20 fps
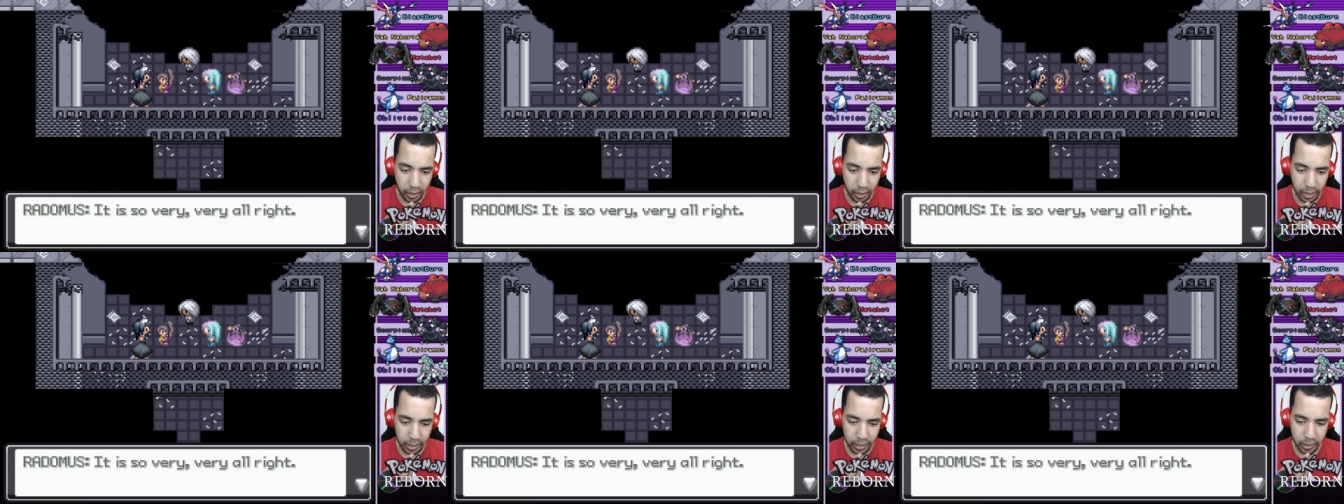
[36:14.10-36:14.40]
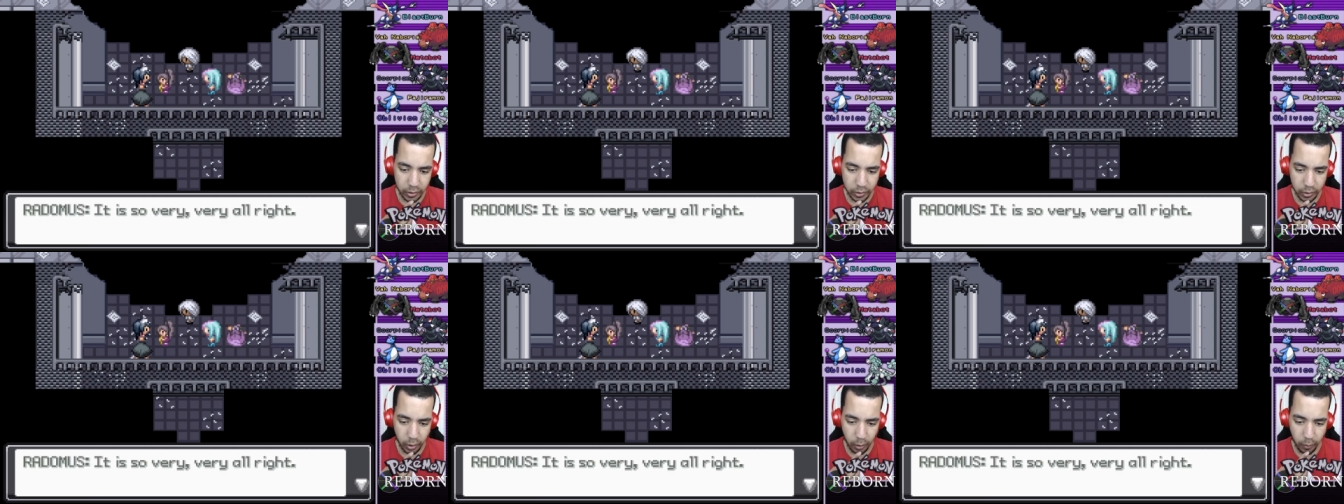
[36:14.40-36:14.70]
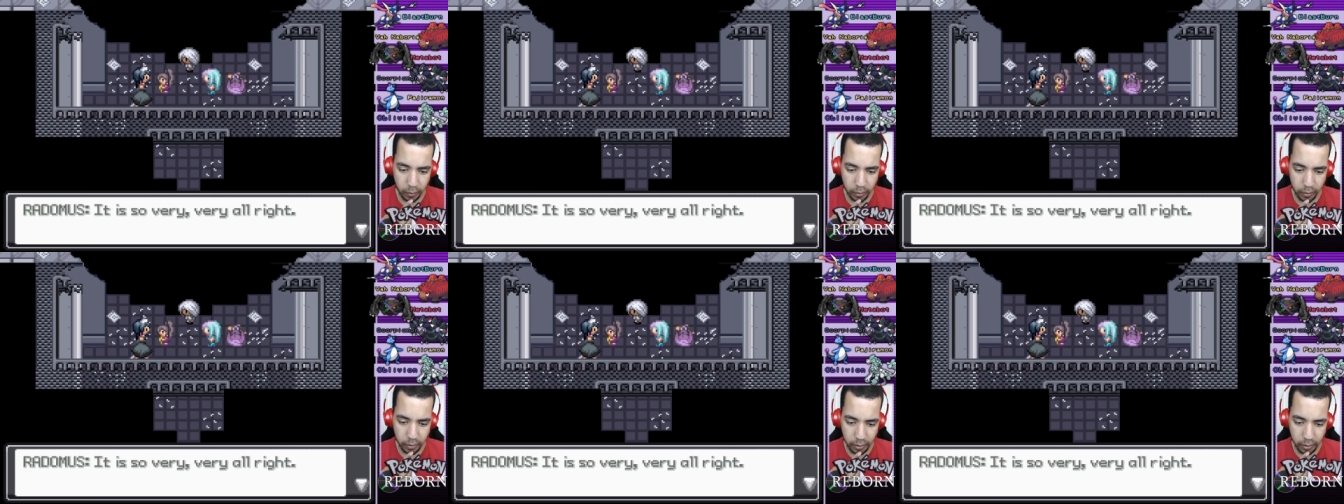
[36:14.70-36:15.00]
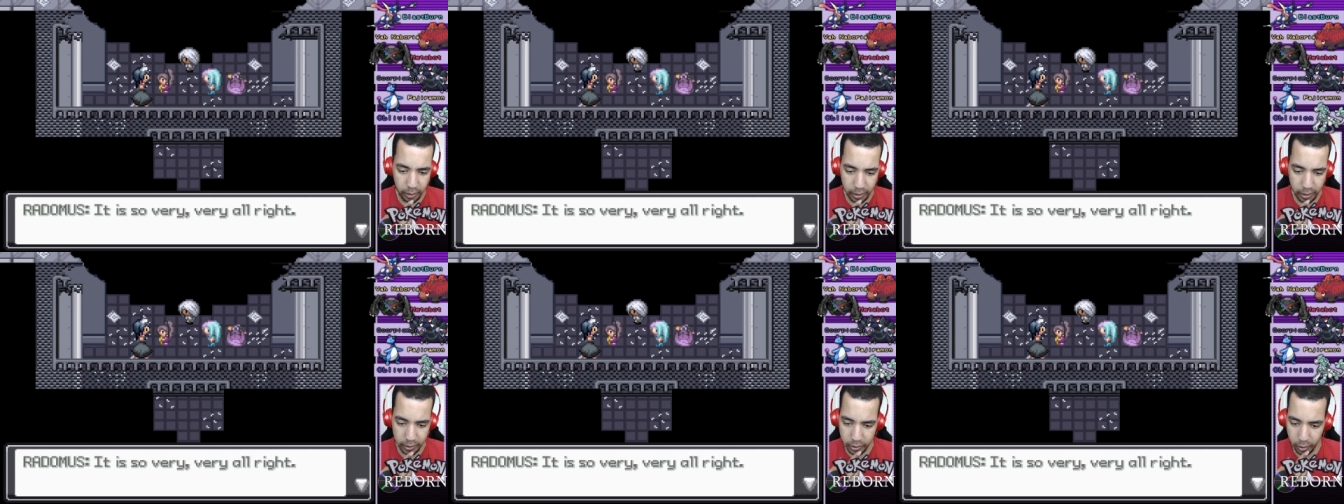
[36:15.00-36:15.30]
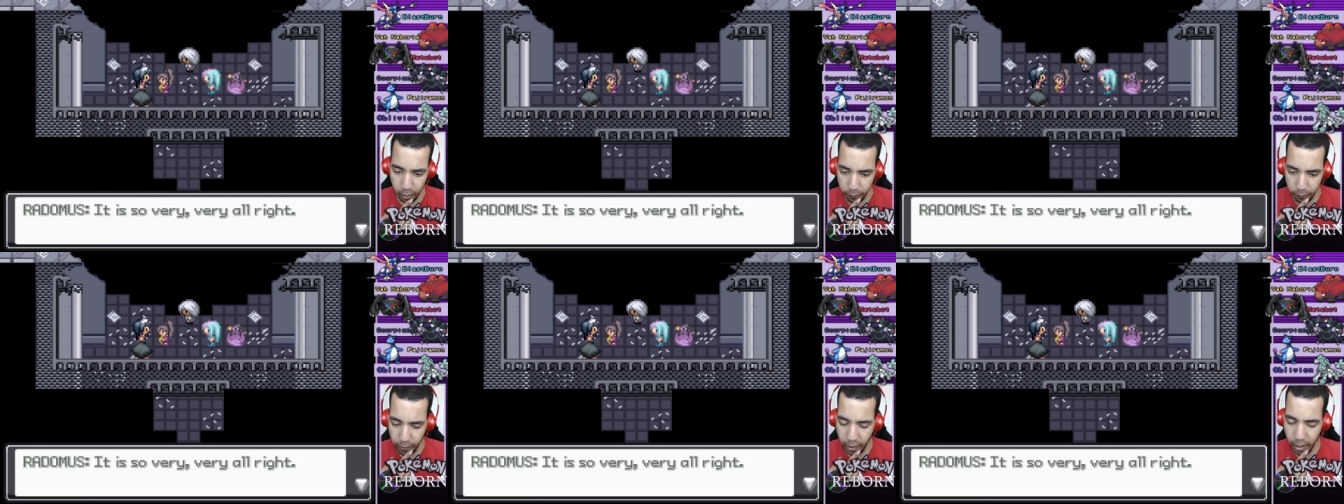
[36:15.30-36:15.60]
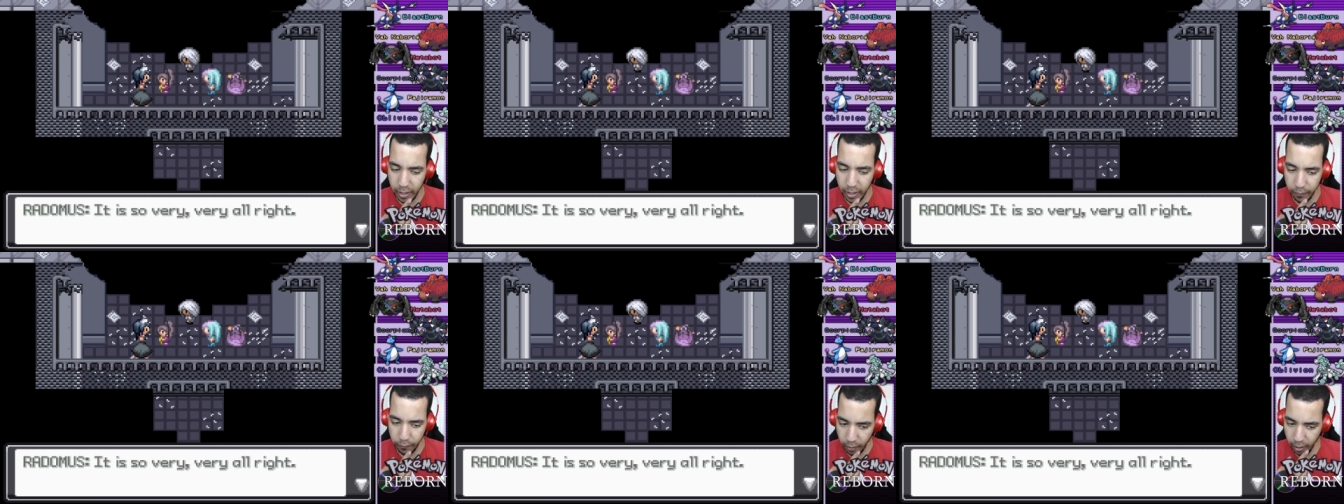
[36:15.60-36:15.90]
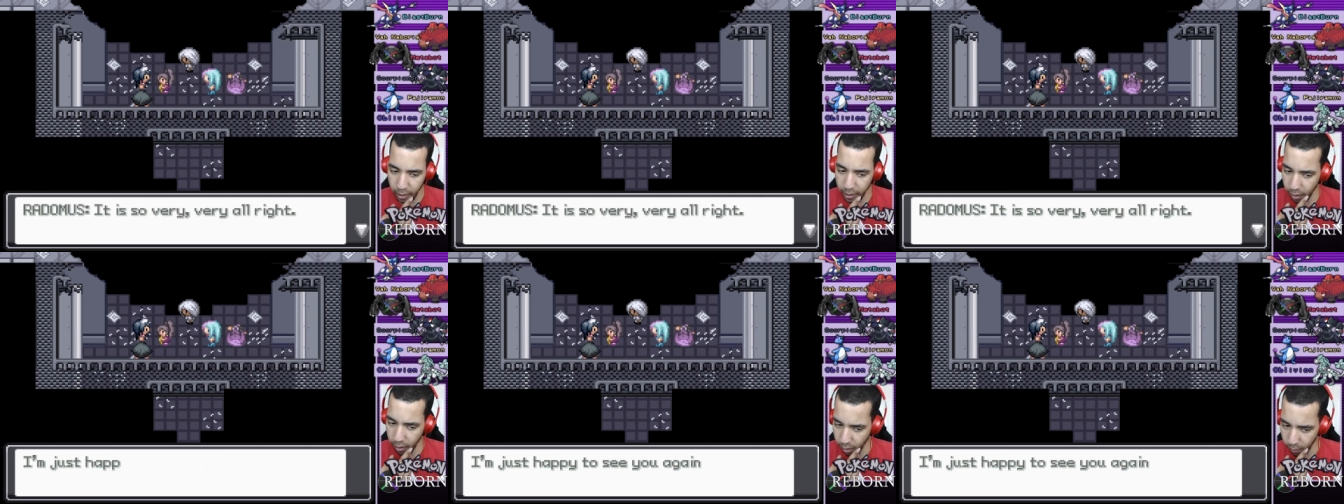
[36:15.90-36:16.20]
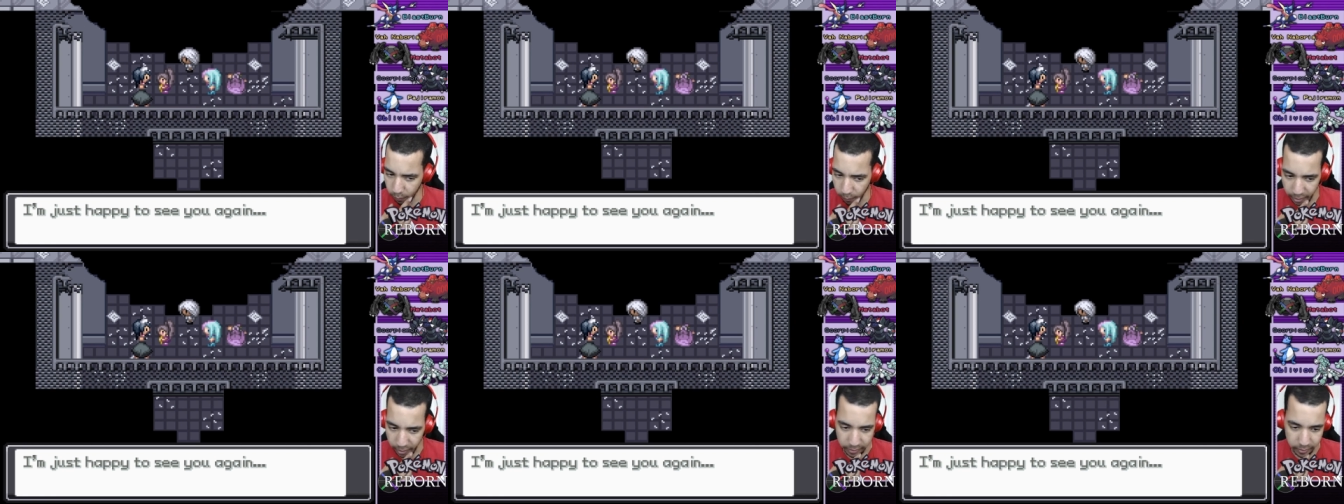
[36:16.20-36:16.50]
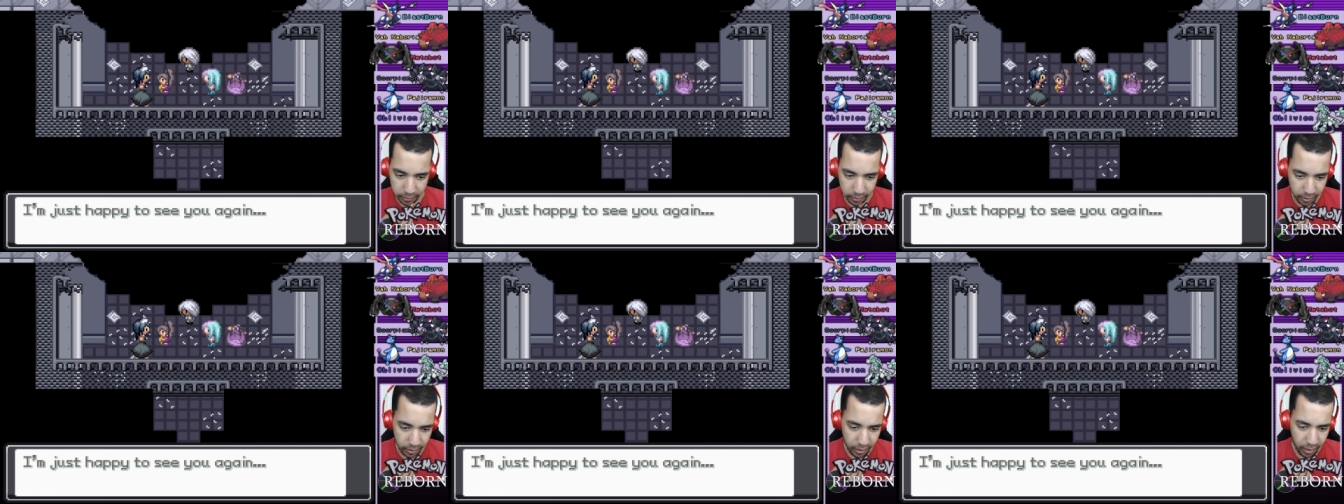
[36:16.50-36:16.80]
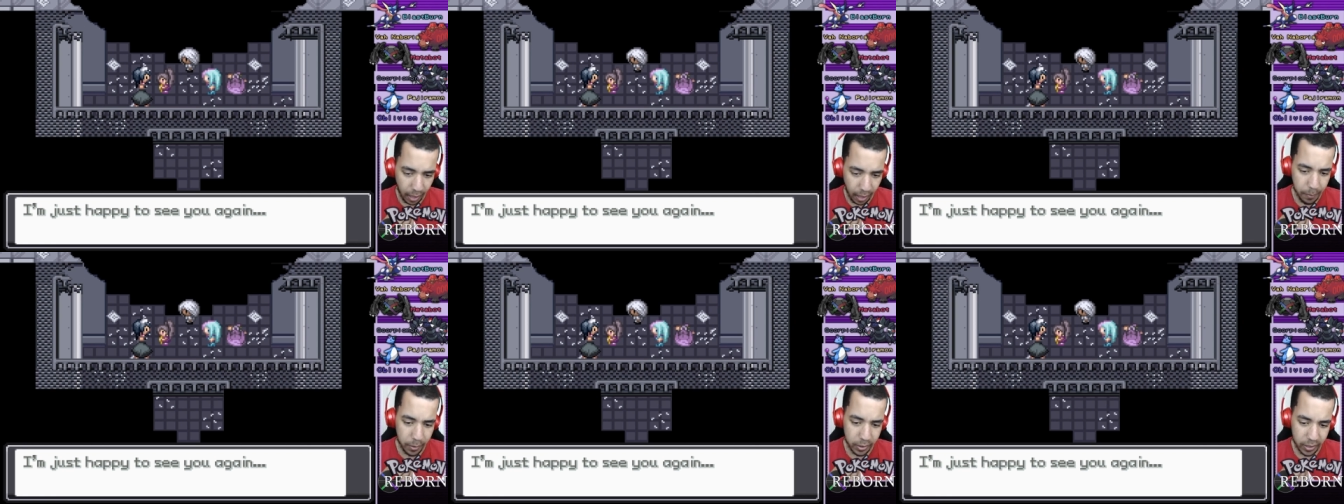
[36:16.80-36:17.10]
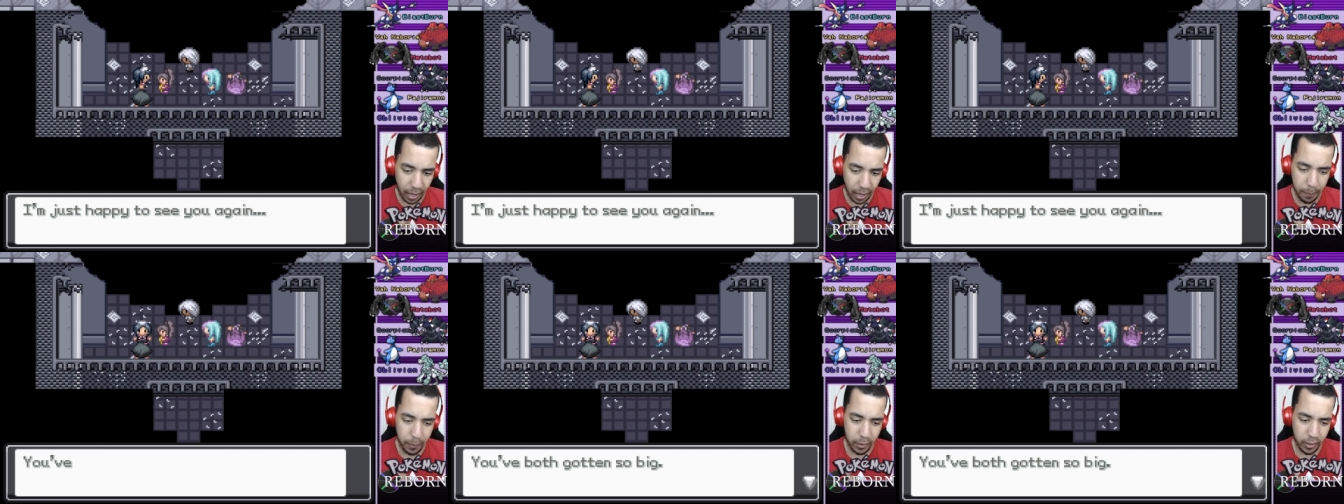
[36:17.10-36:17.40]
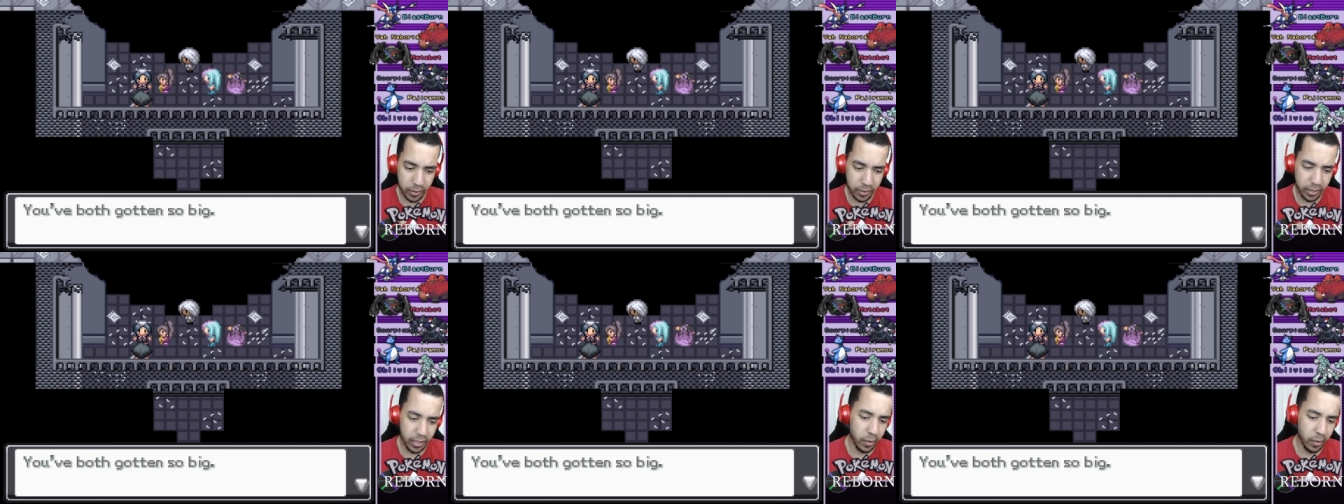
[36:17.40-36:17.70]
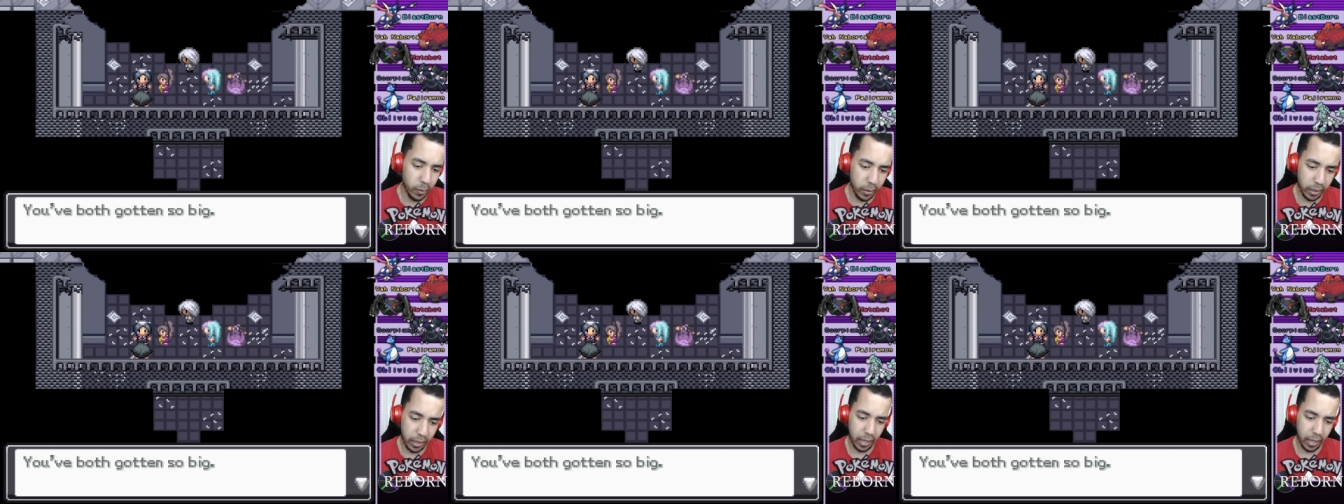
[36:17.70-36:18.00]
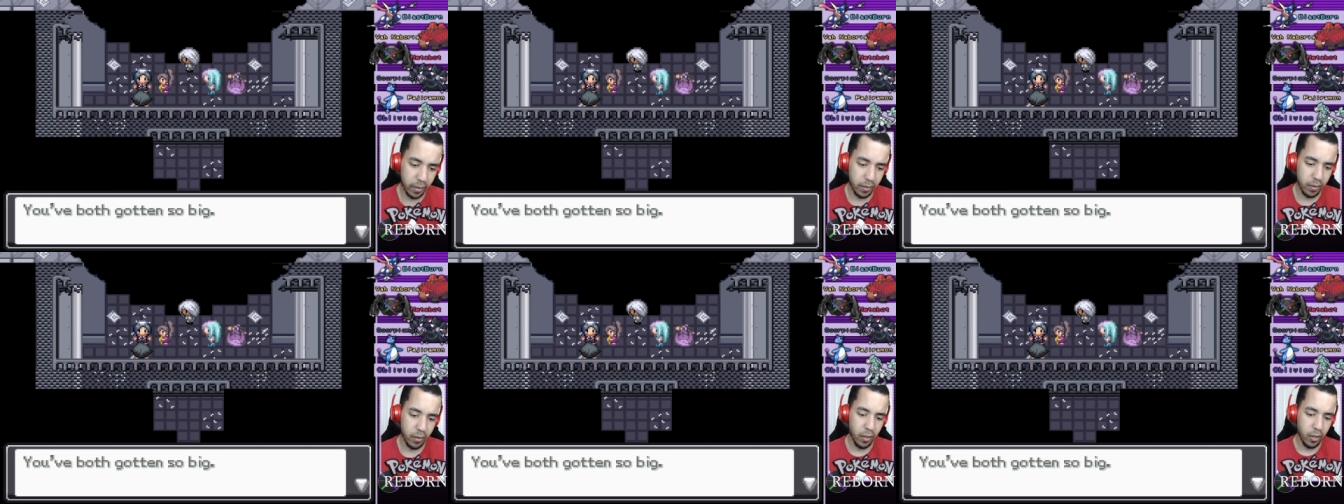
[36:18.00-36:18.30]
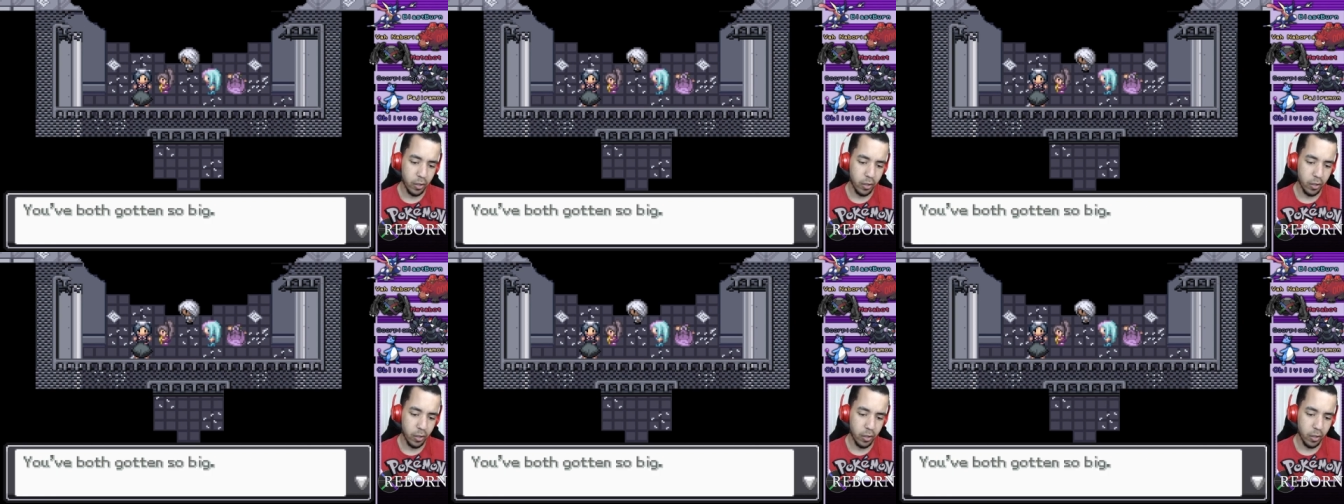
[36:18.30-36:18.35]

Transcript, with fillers: It is so, it is so very, very alright. I'm just happy to see you again.